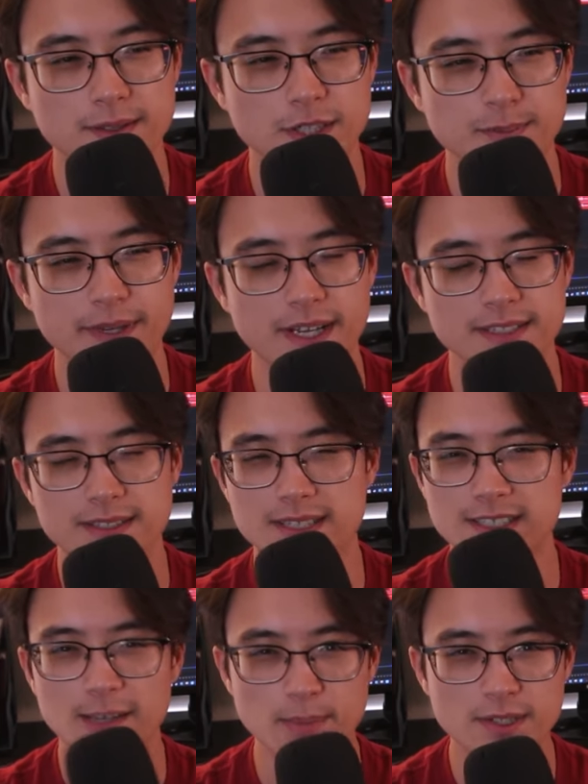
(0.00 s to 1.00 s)
Just because of
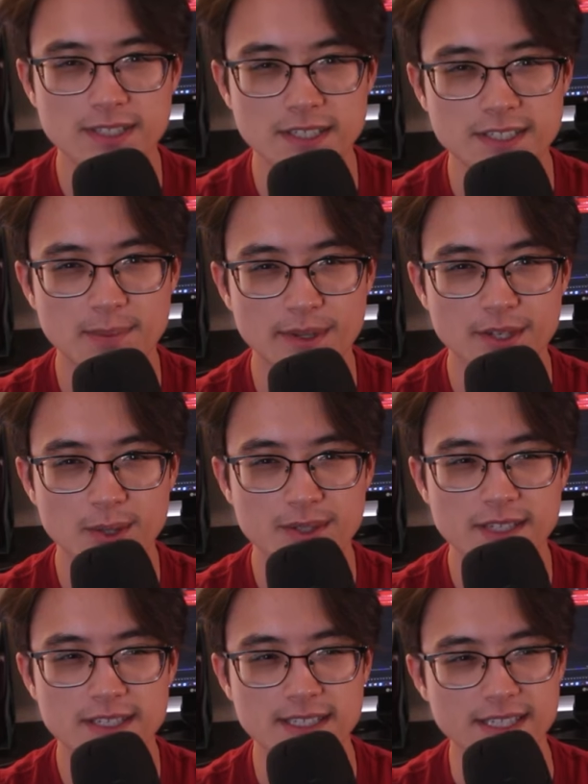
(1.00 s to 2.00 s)
the zipper system it
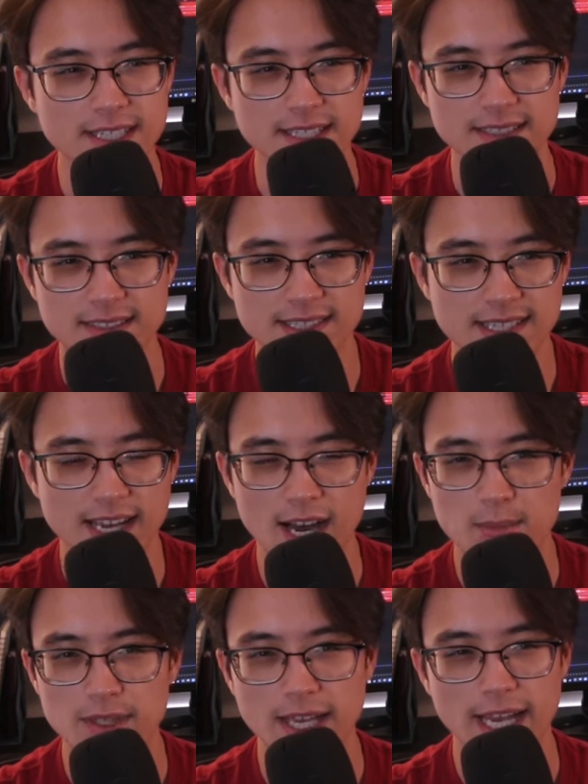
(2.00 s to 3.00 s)
uses, it gets
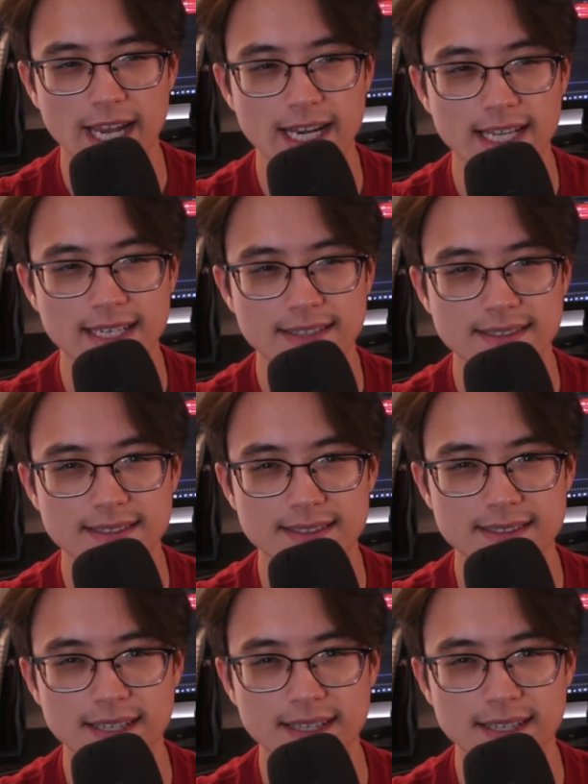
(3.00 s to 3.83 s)
complicated,